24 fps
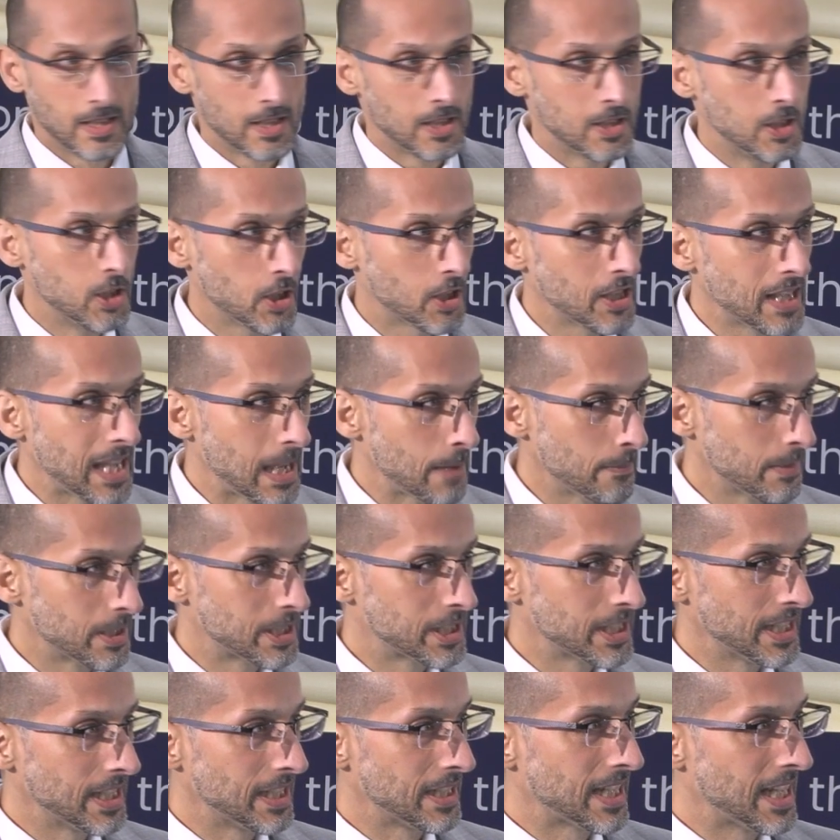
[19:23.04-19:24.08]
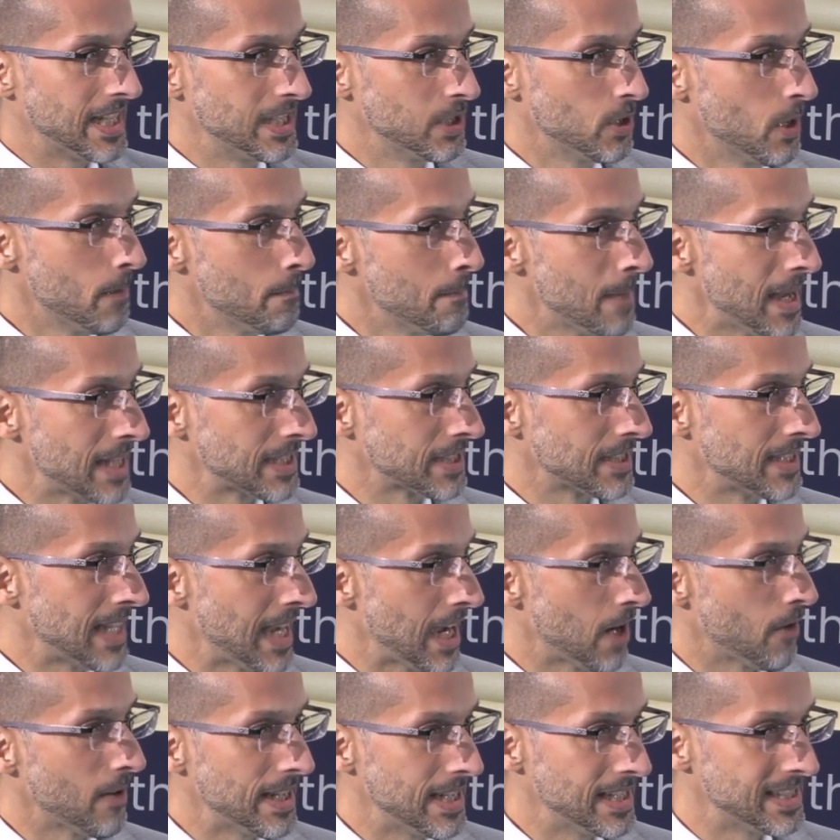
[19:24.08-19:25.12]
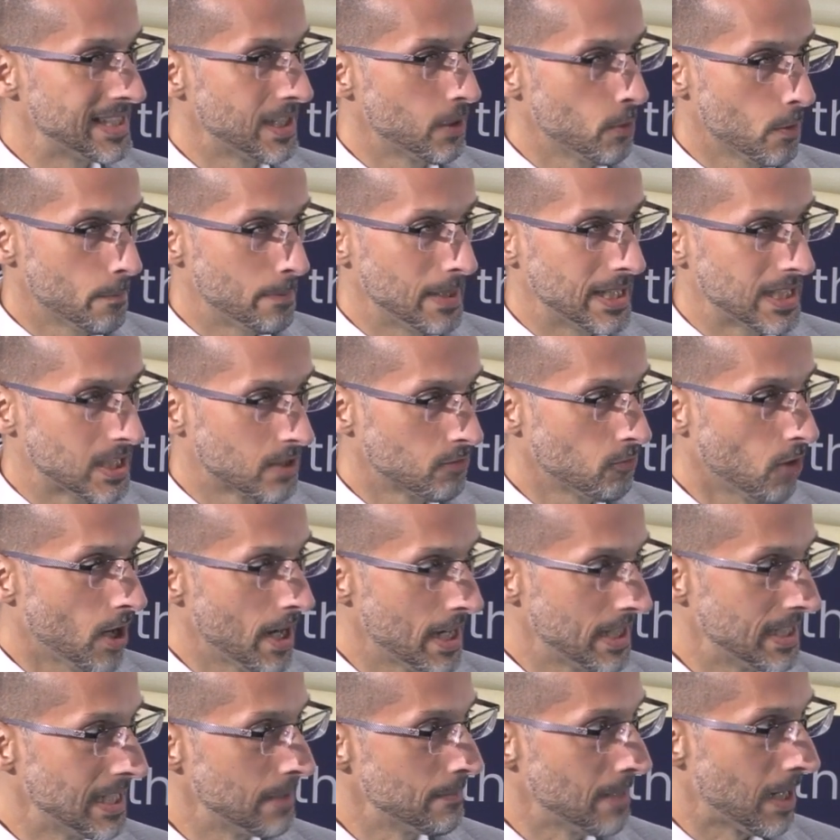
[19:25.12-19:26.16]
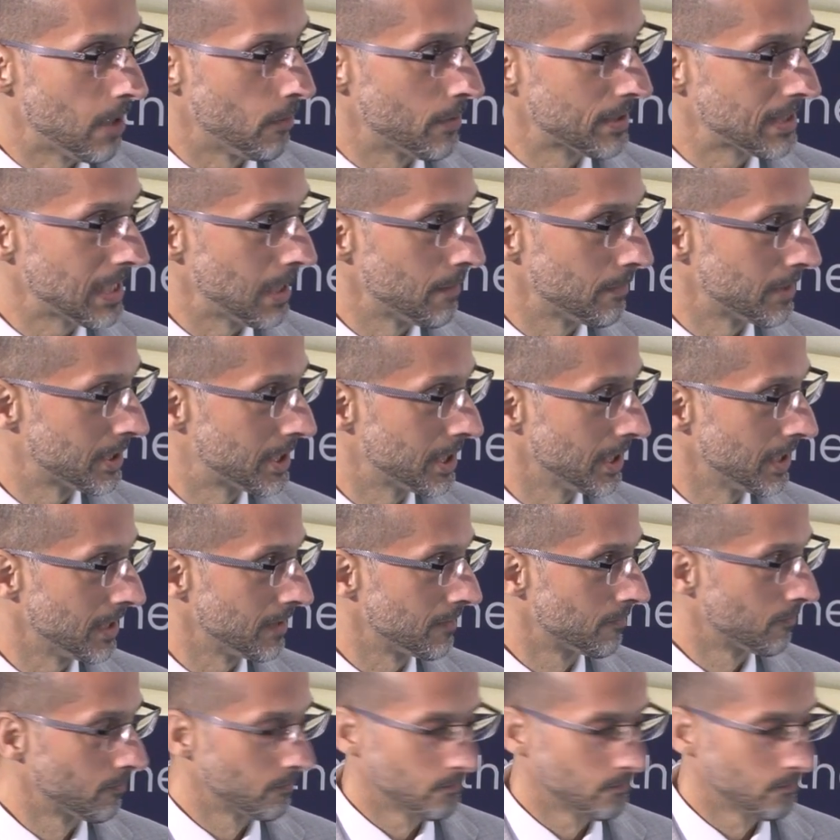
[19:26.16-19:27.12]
Look at that machine. Can you imagine how easy it would be to write an email with that machine?